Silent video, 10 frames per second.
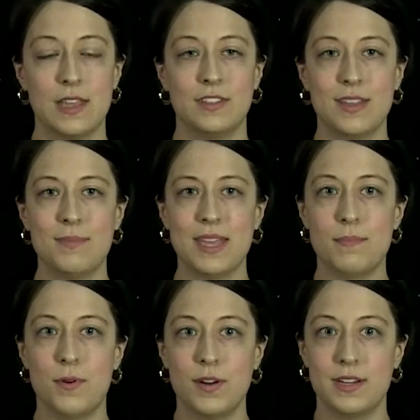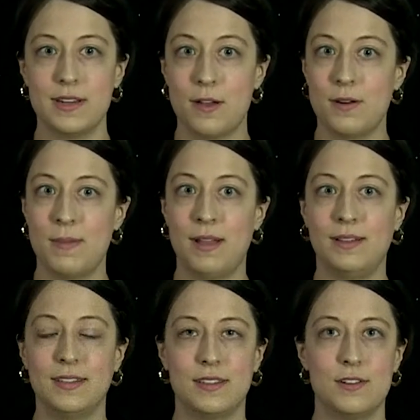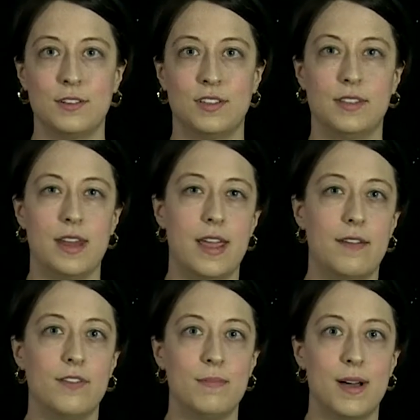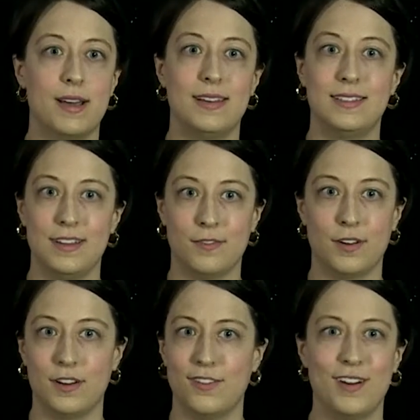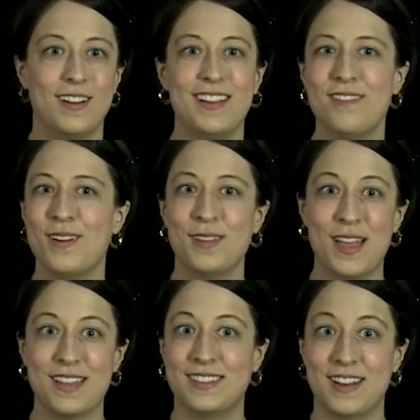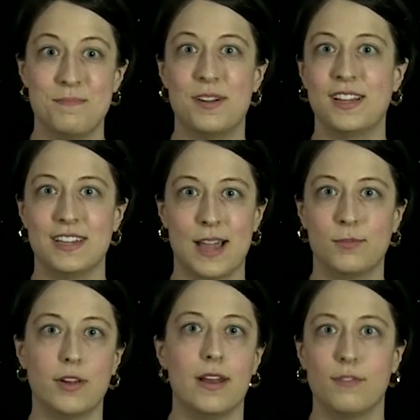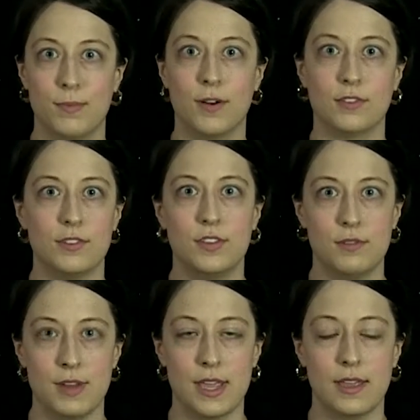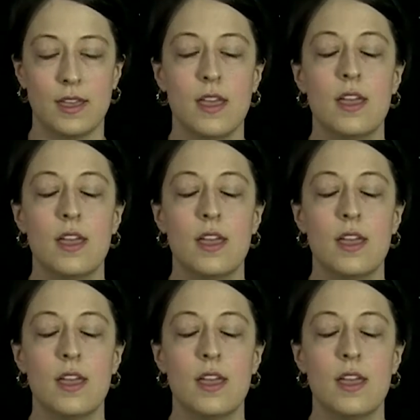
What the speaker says: Something important to note about listeners is that everybody's different. You've heard that said a million times, right? Every person is unique.